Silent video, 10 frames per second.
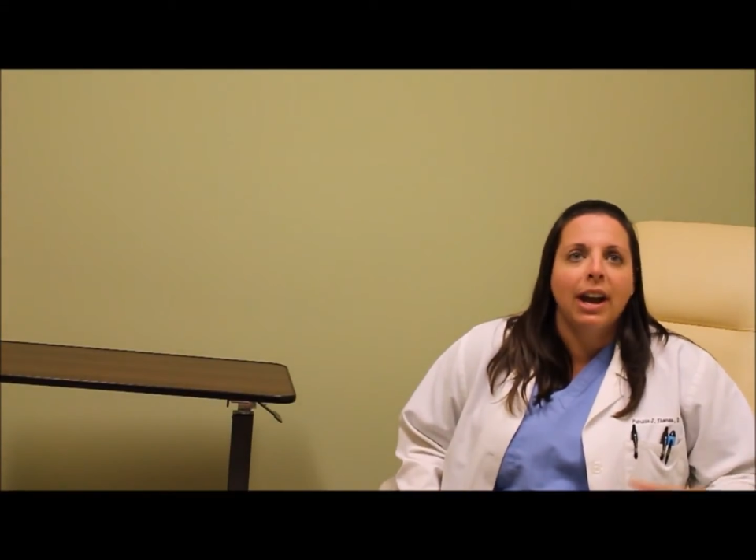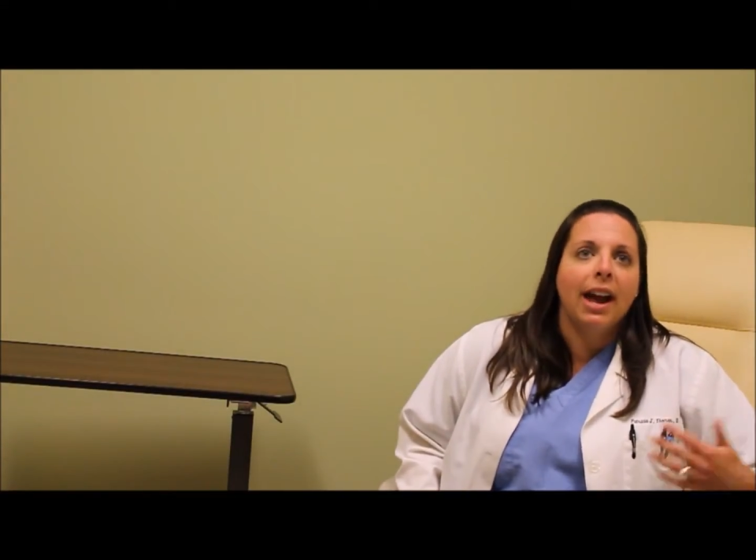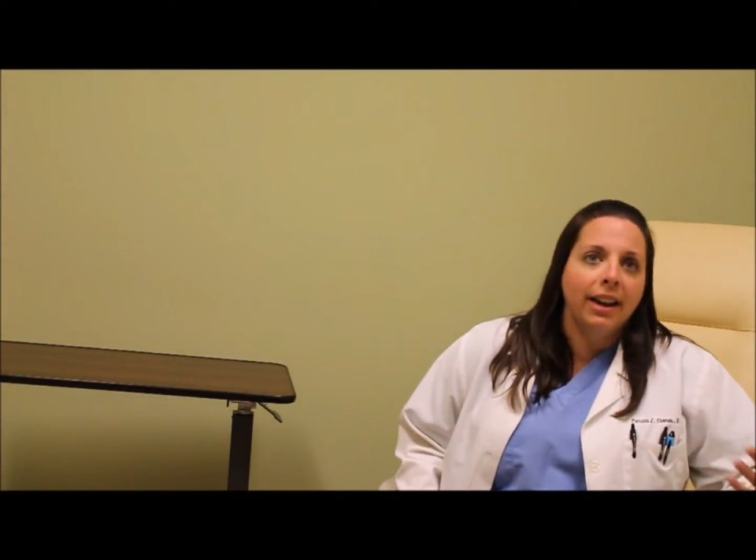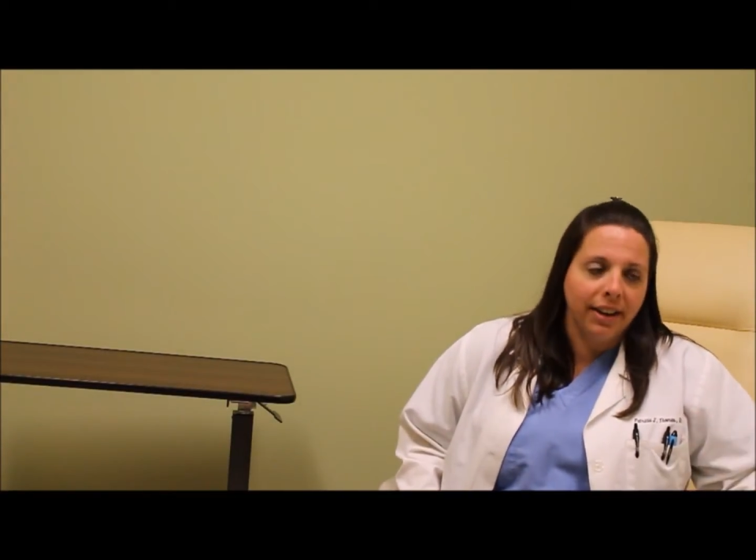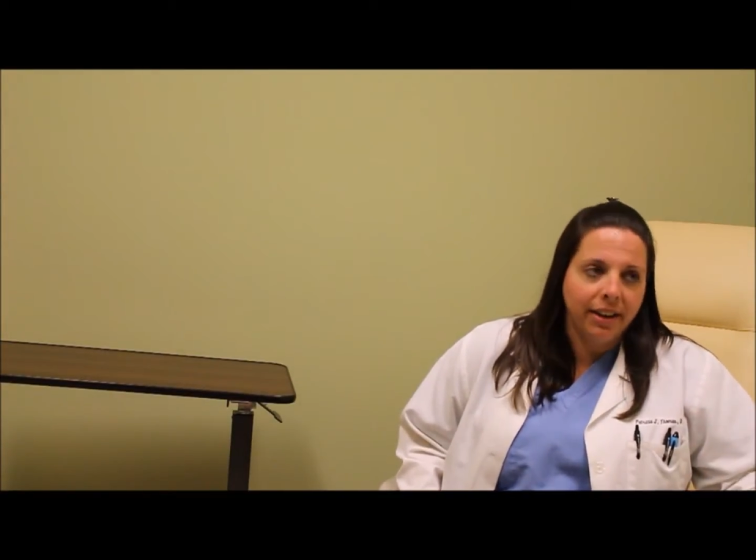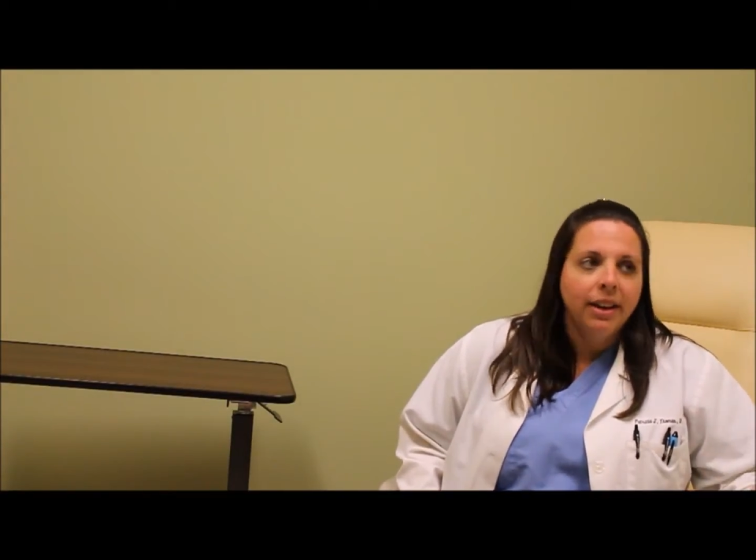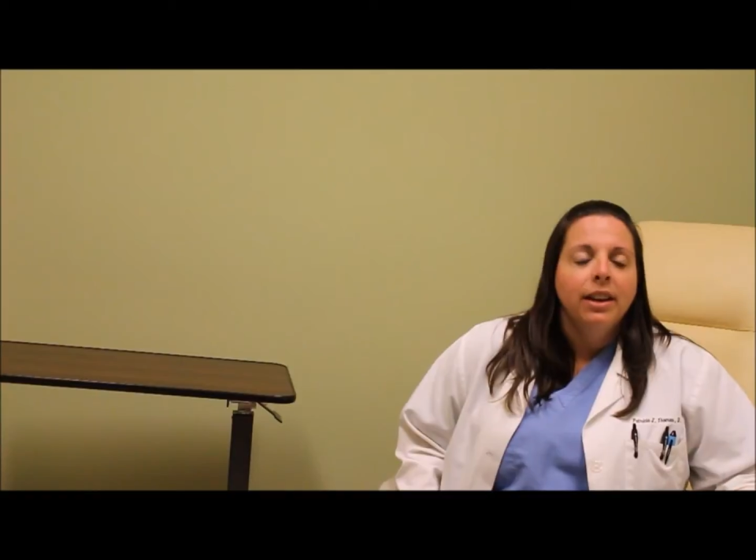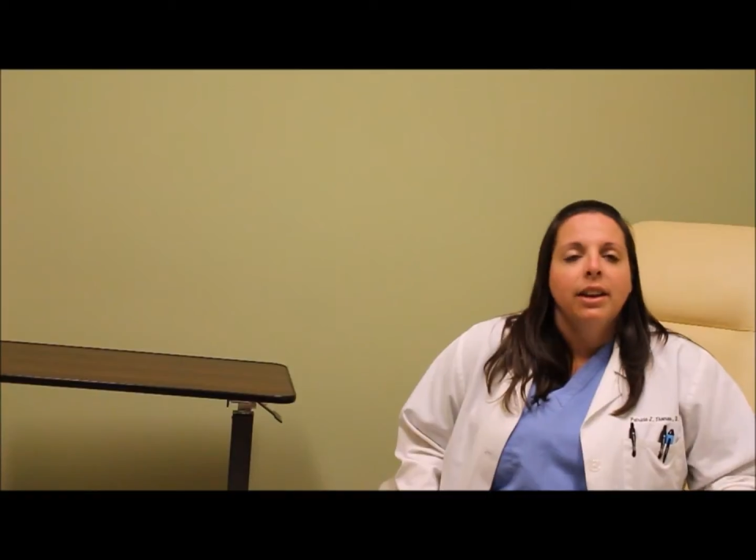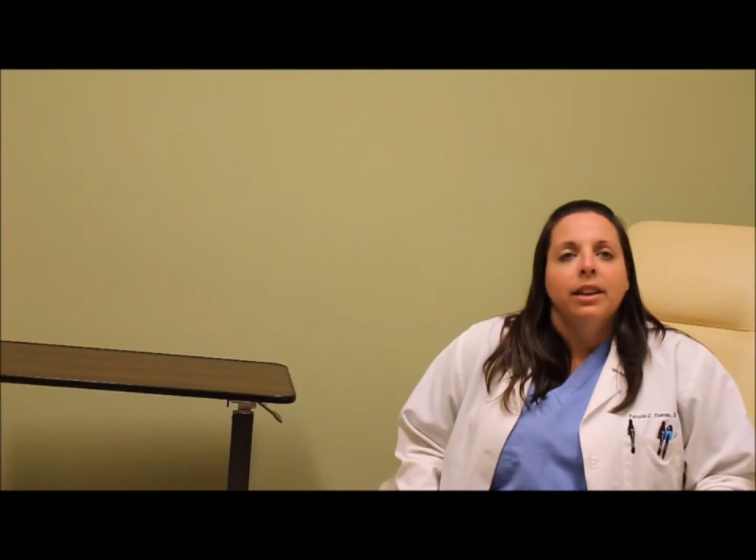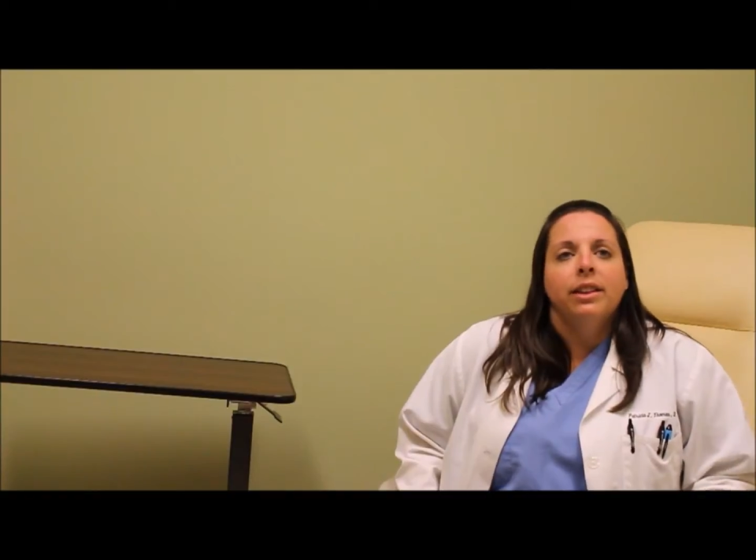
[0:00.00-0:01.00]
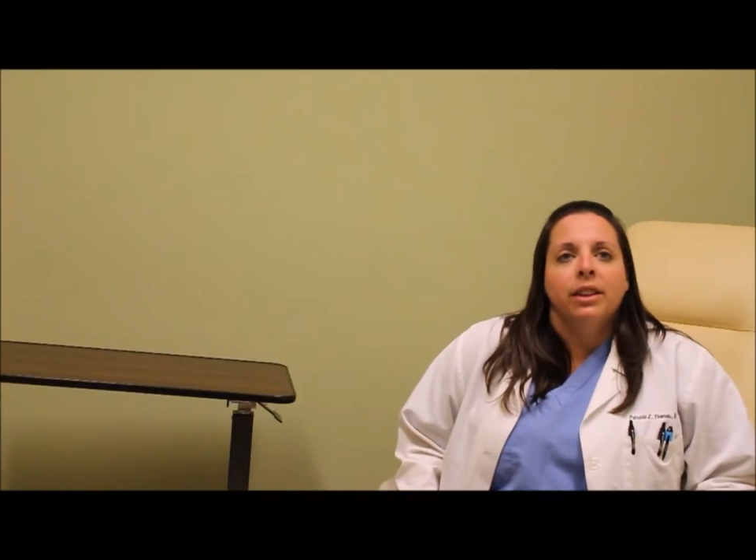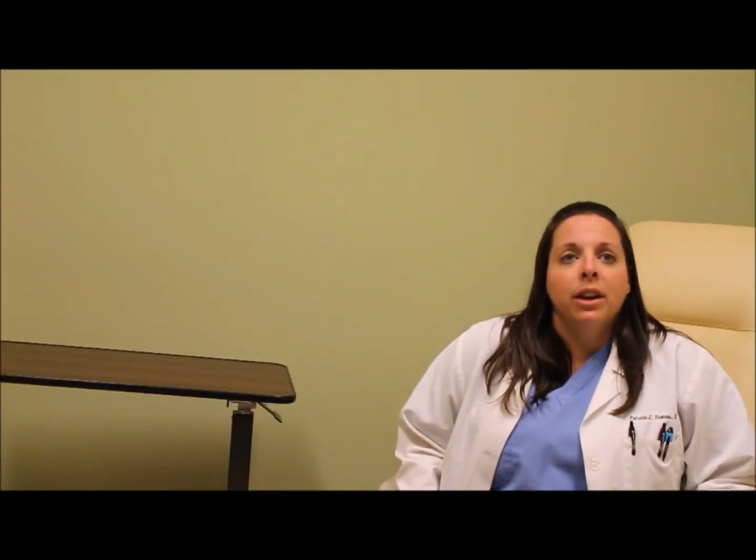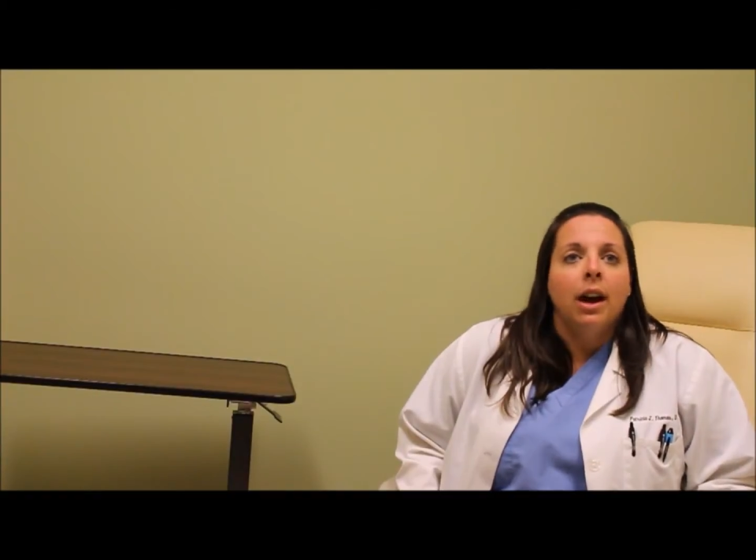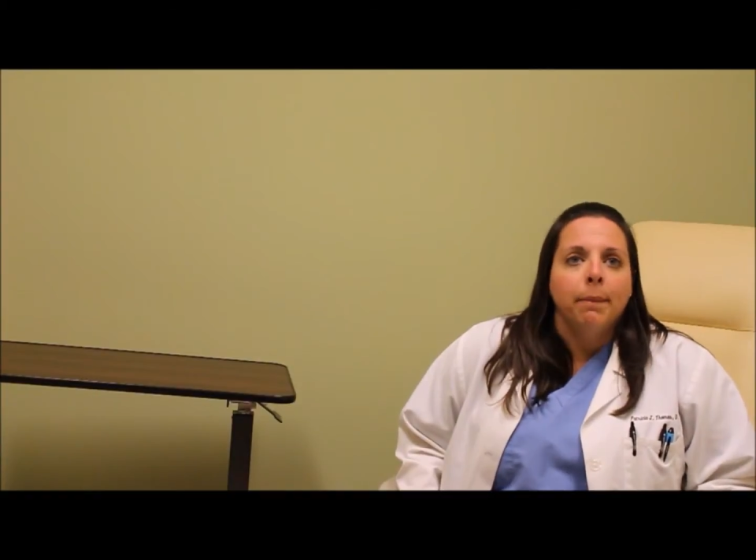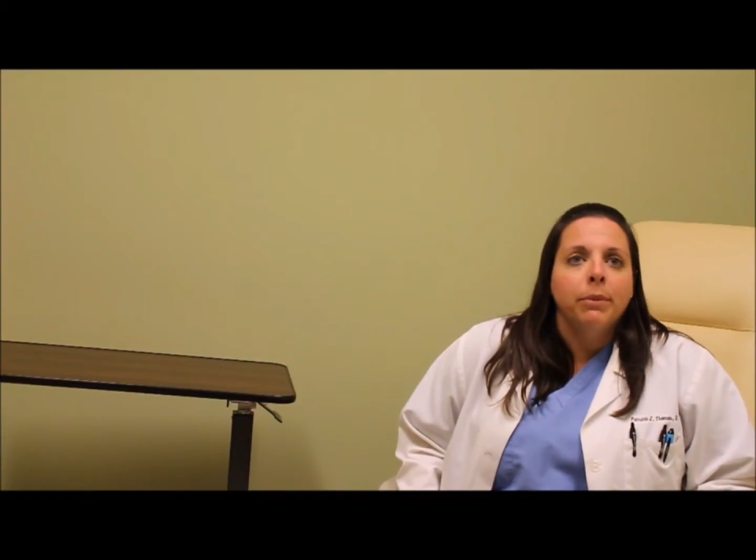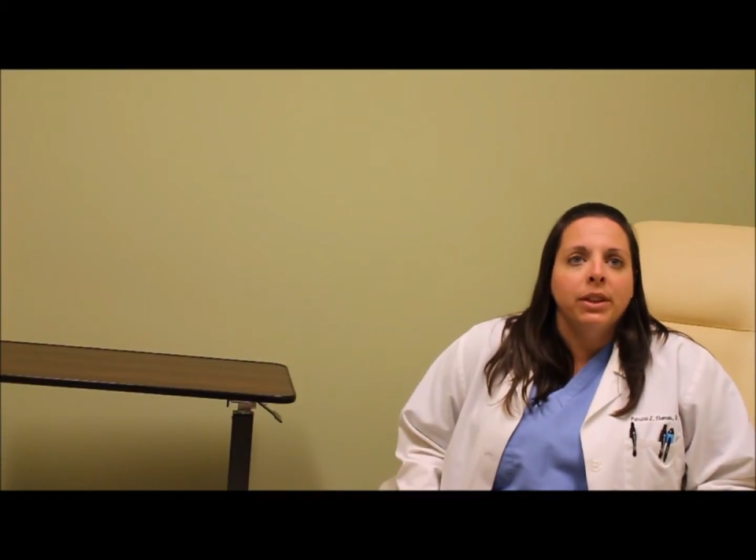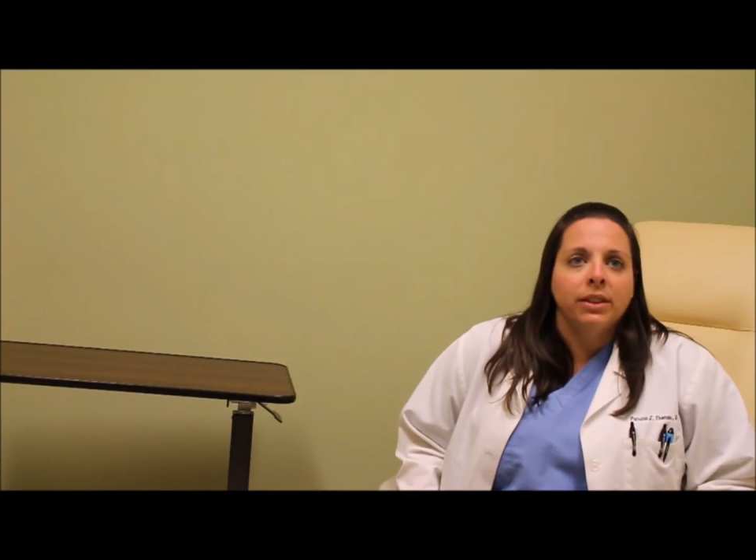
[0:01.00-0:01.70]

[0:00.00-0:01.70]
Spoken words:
and the